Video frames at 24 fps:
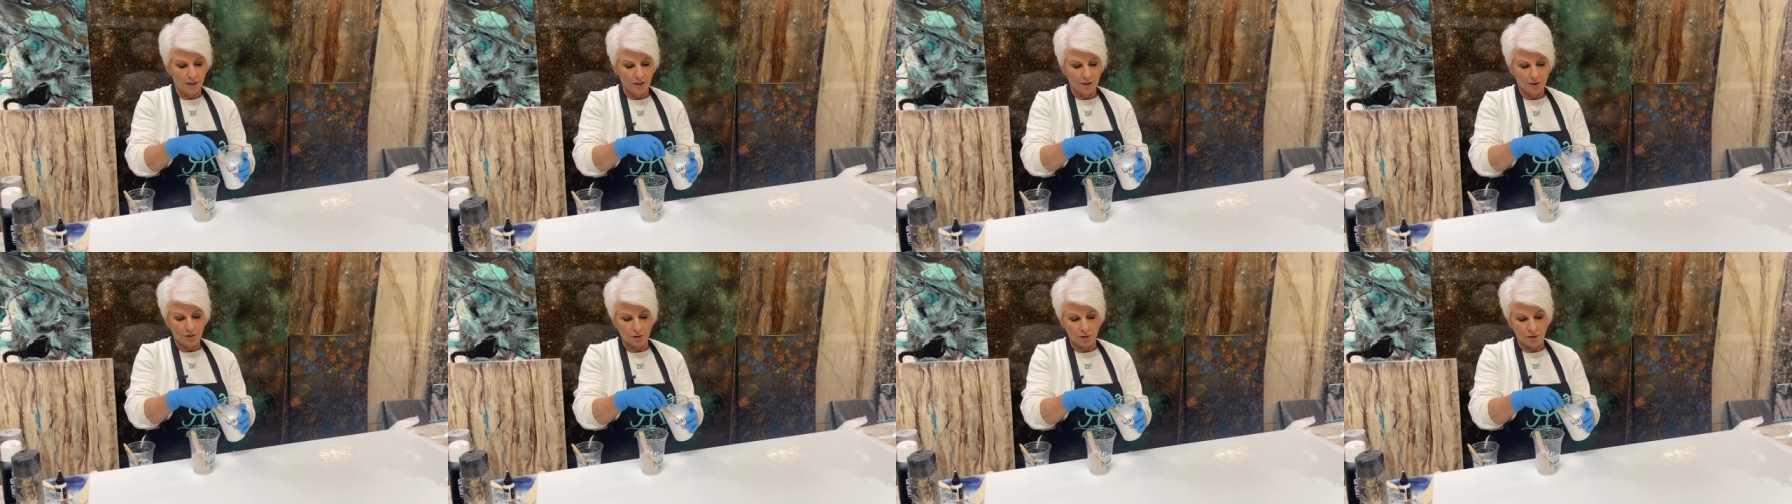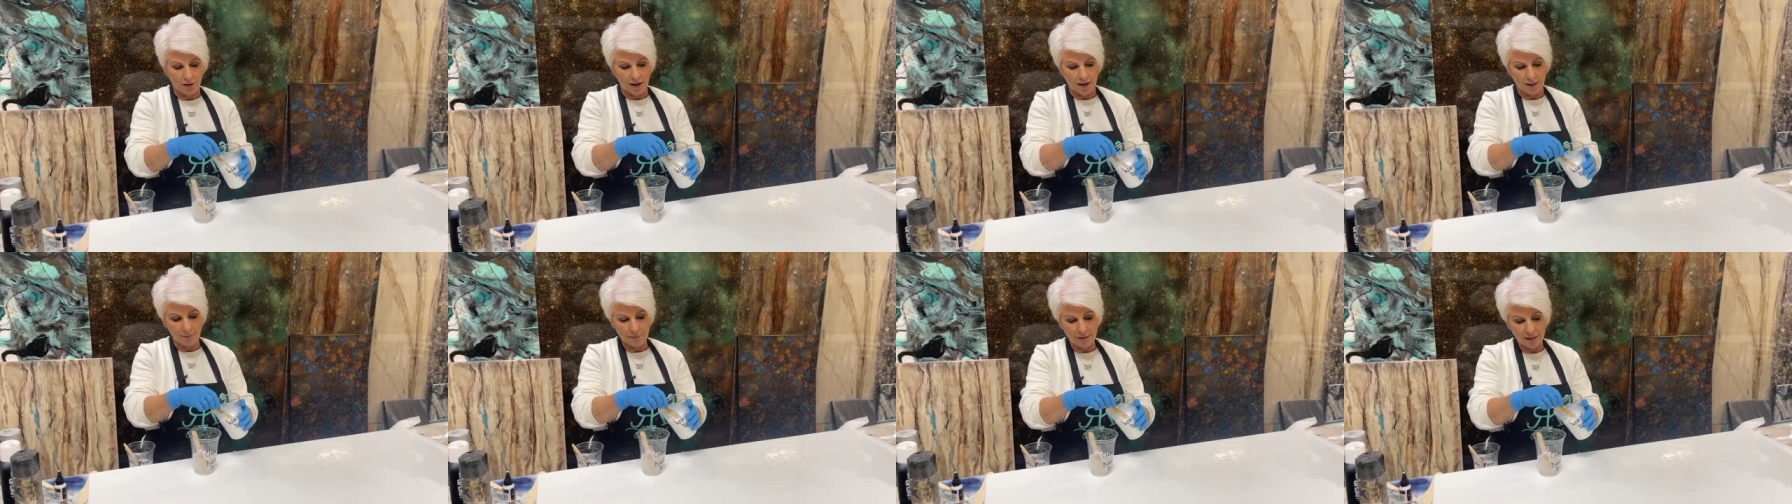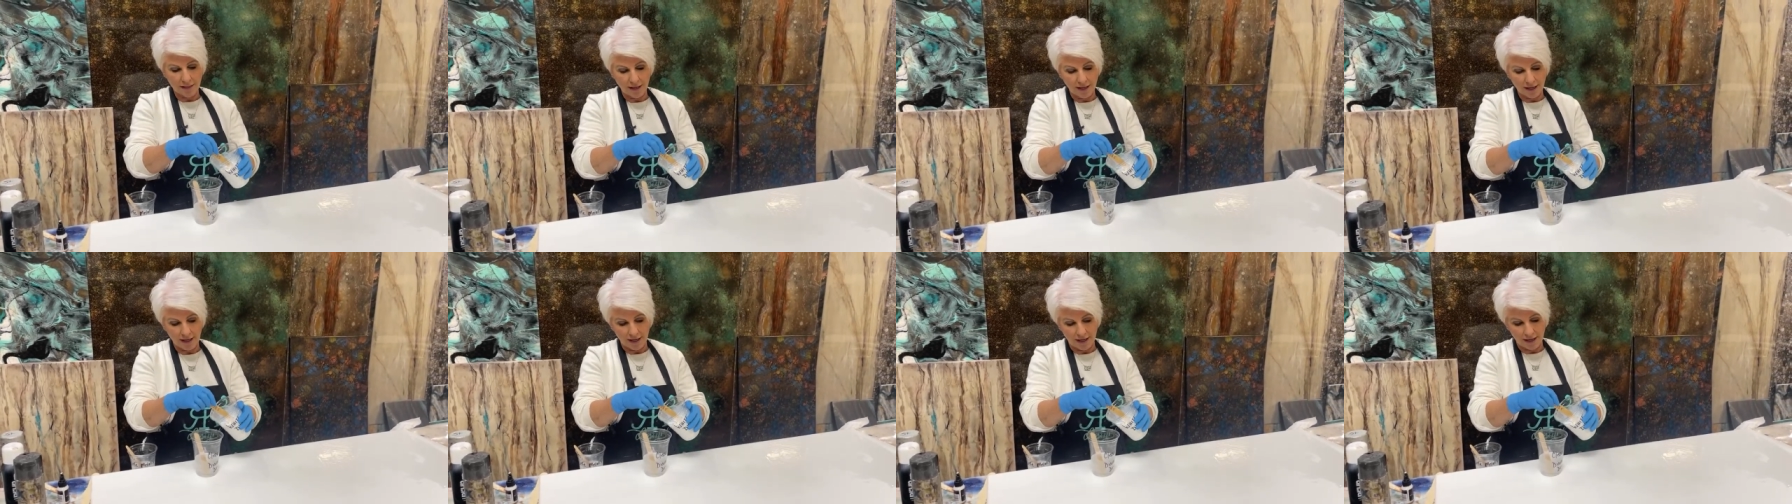So I'm
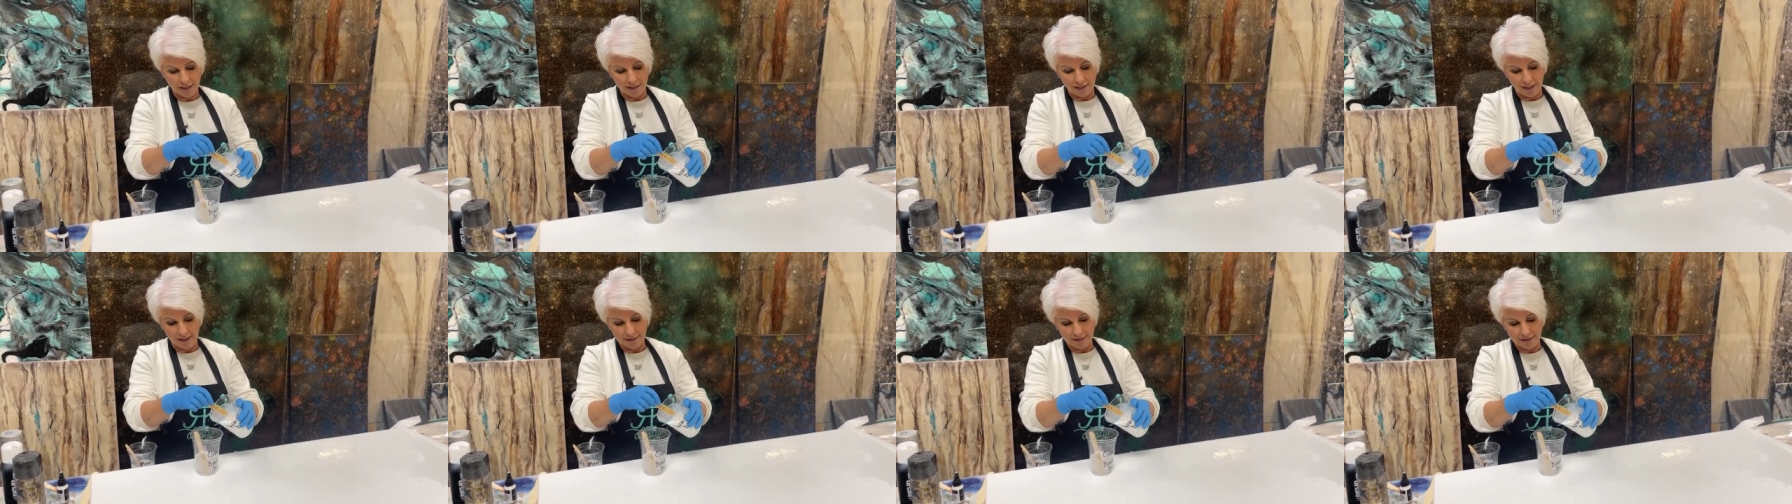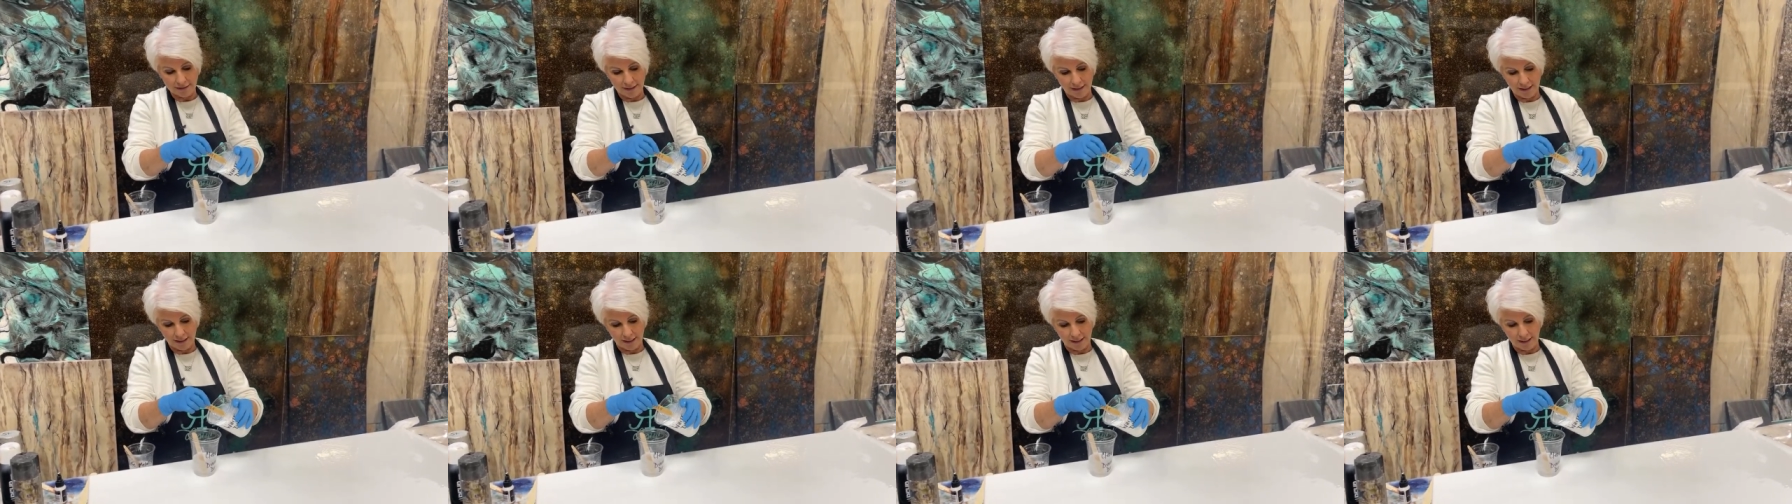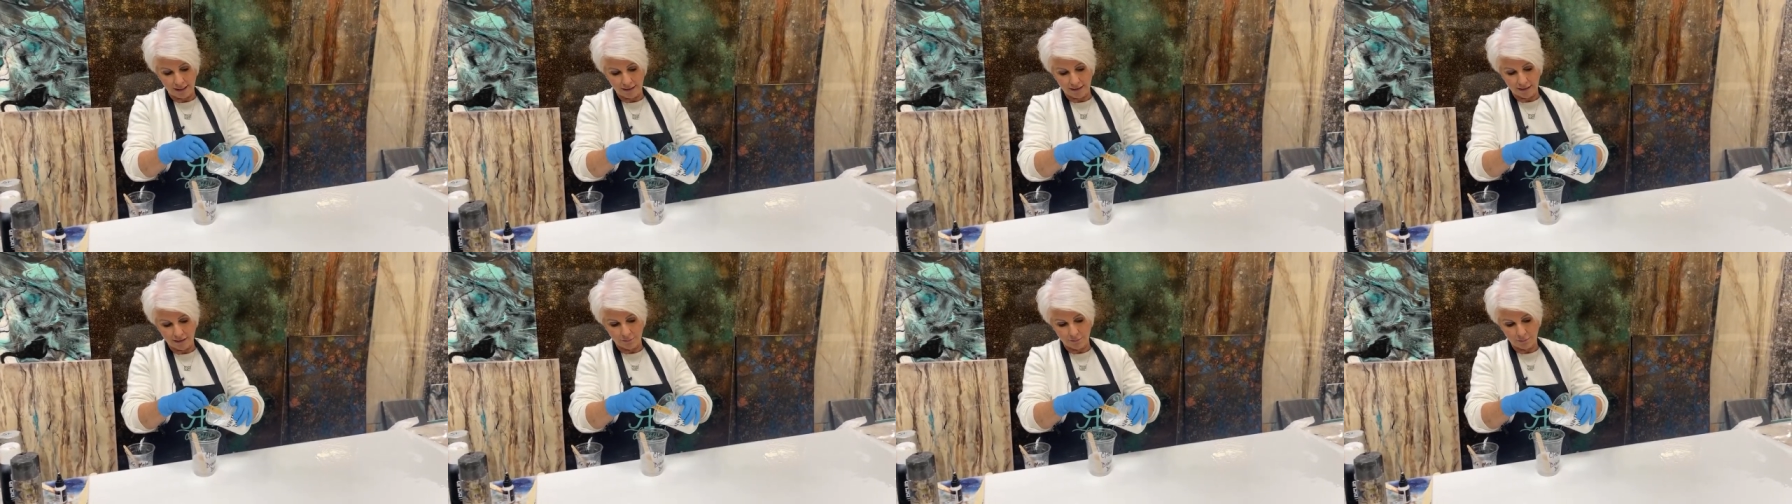gonna add a
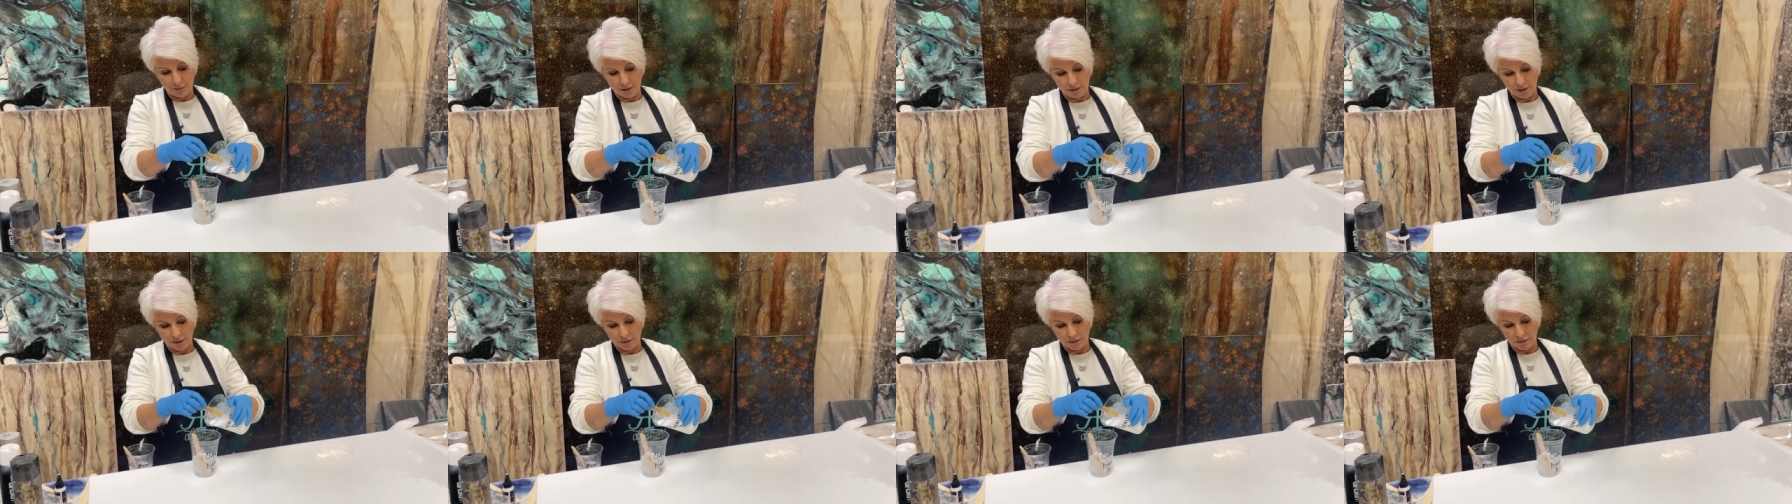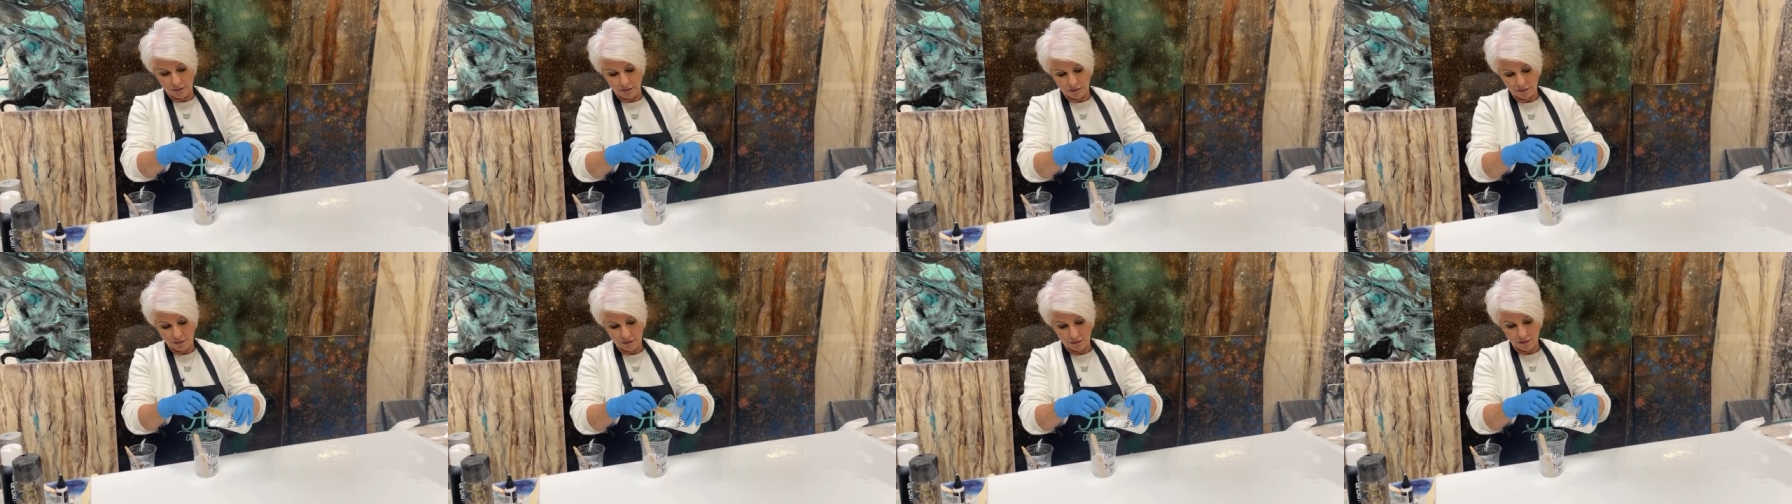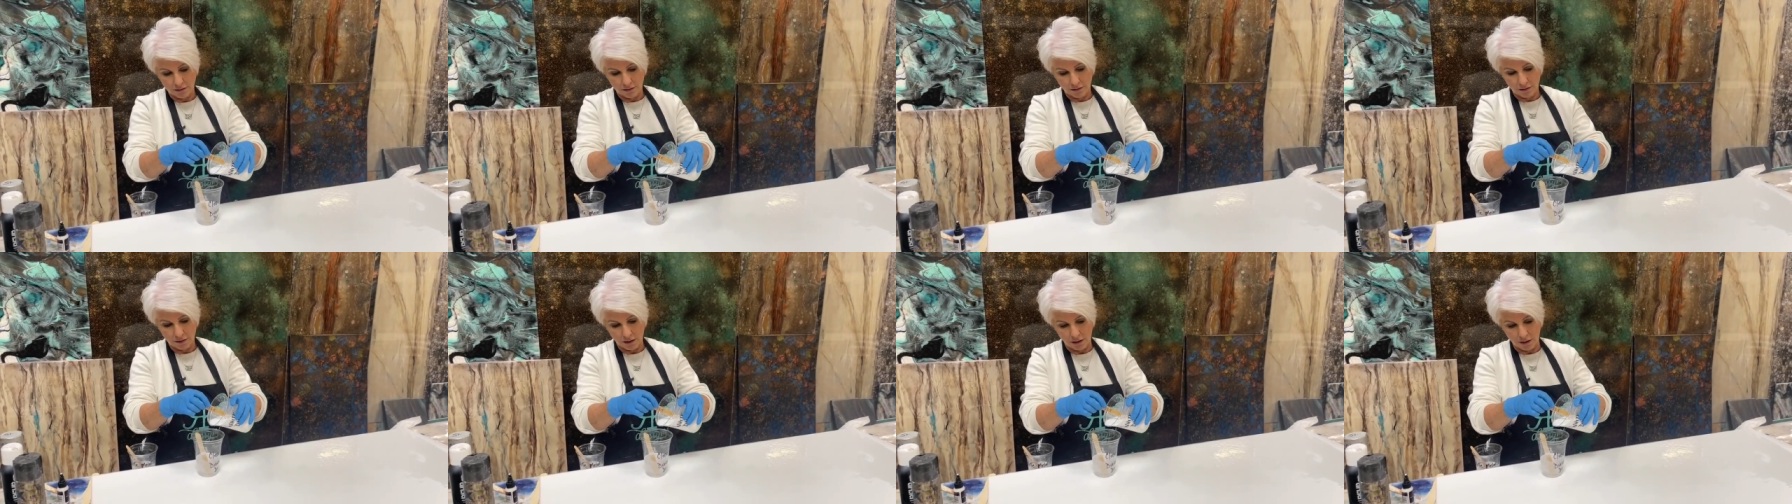tiny bit
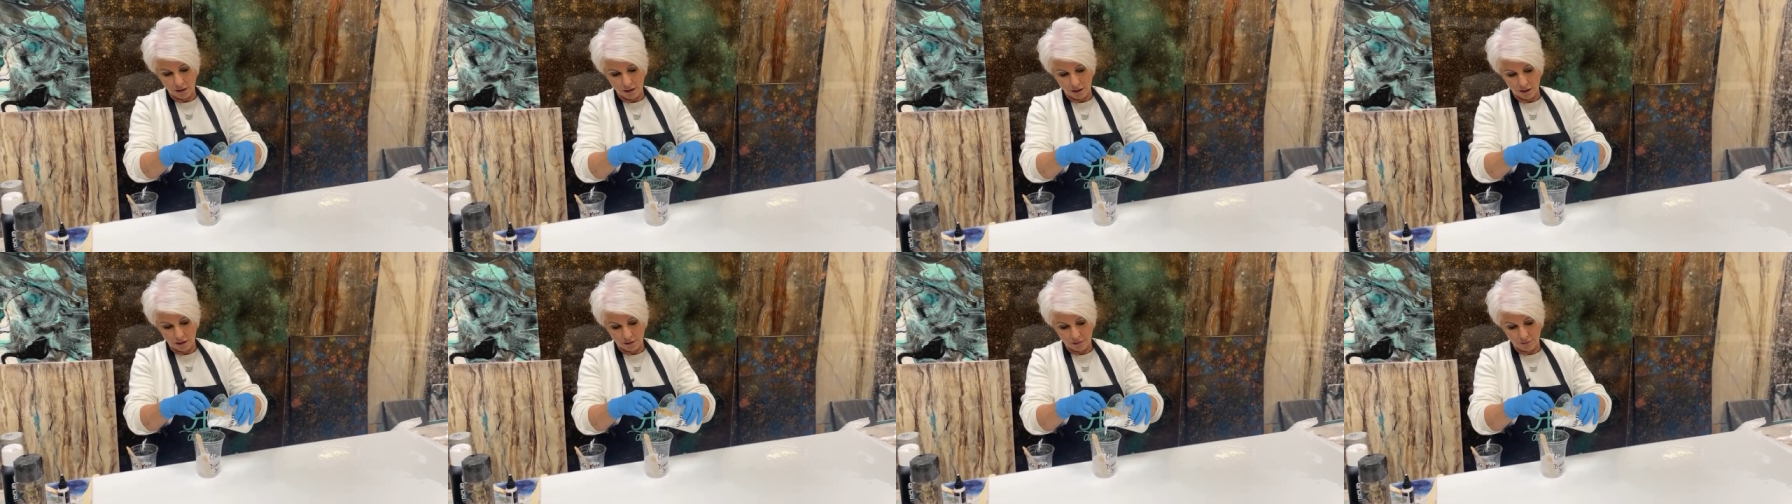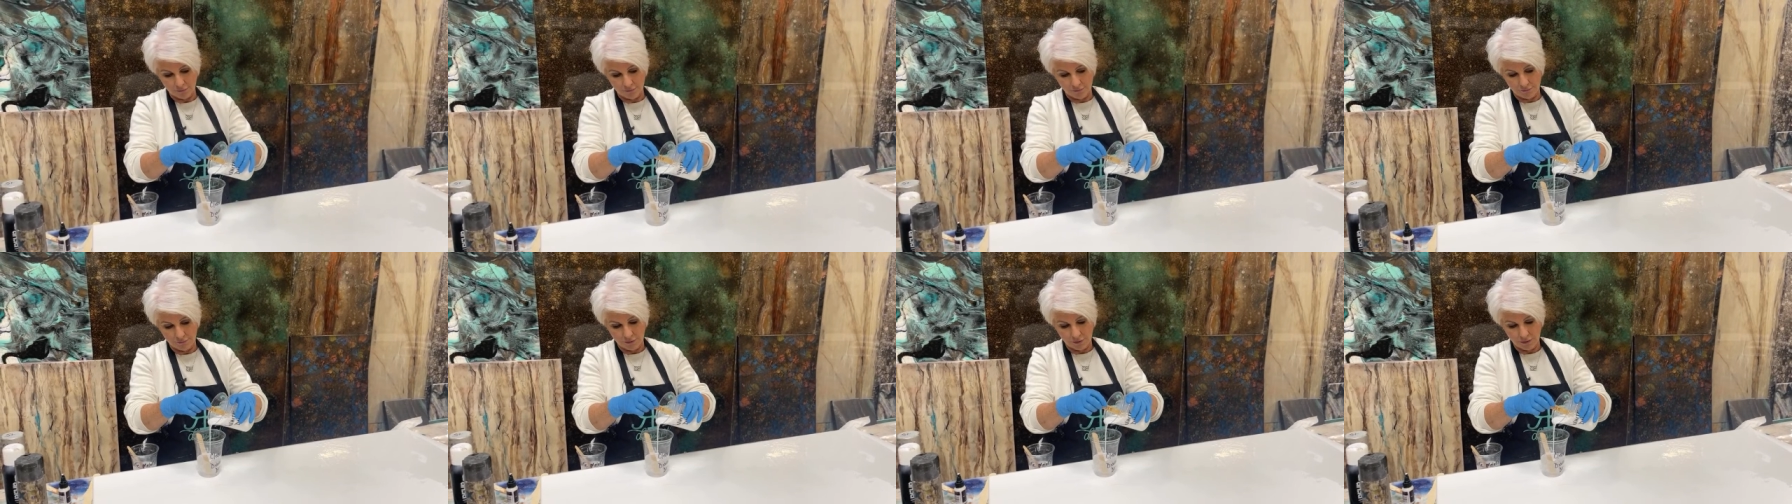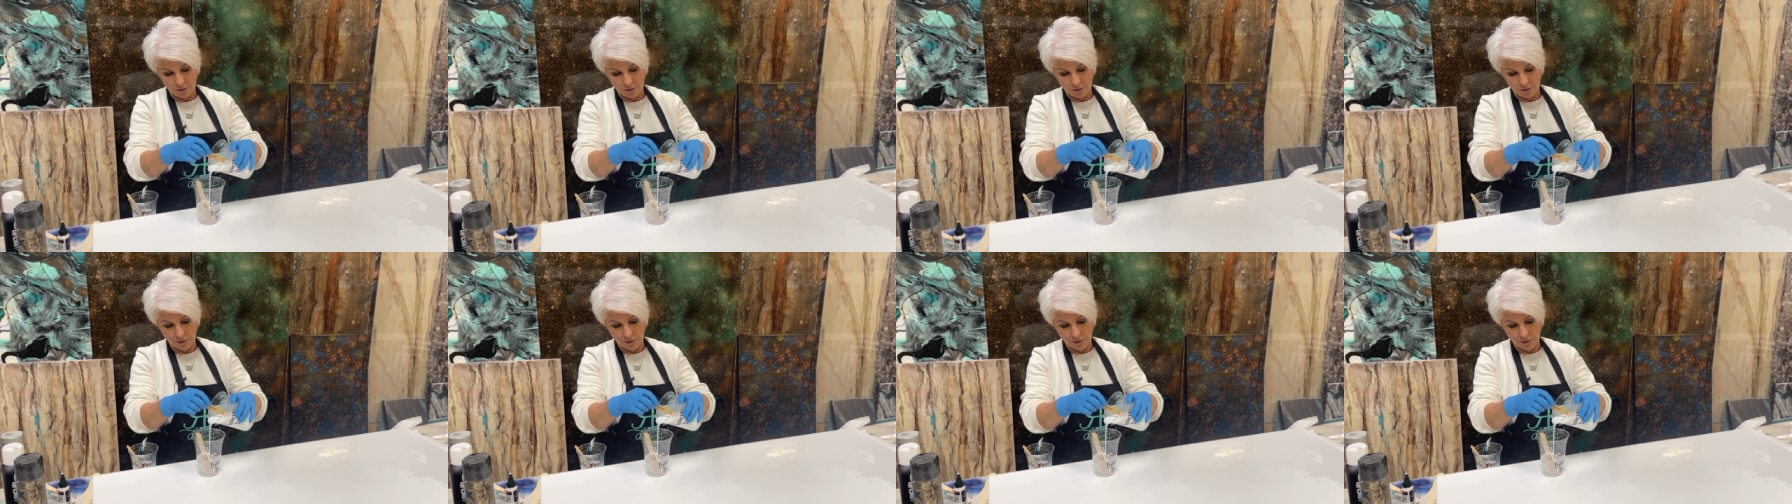of